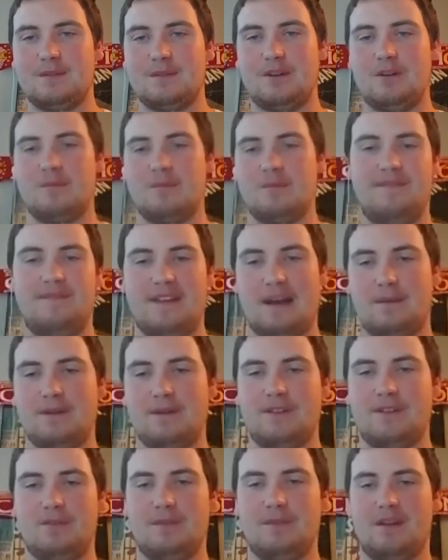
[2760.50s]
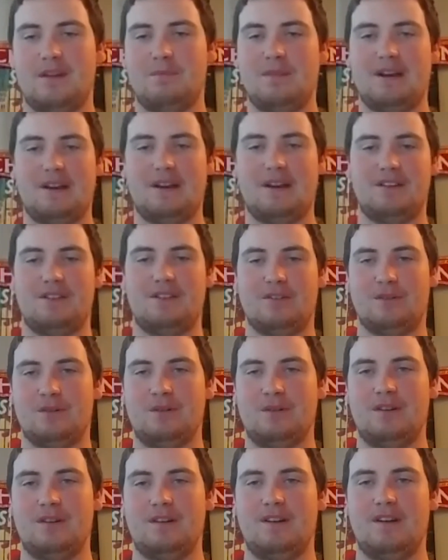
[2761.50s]
all my family's from there. But
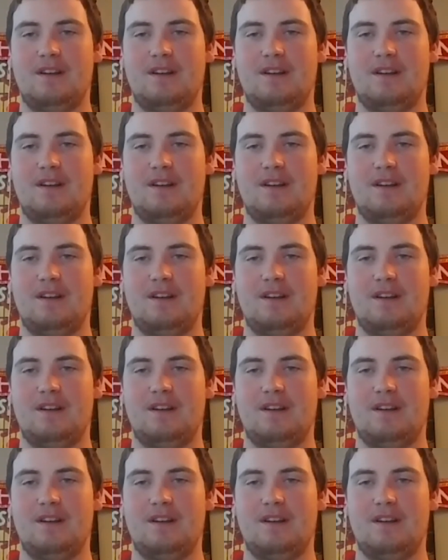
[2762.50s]
no,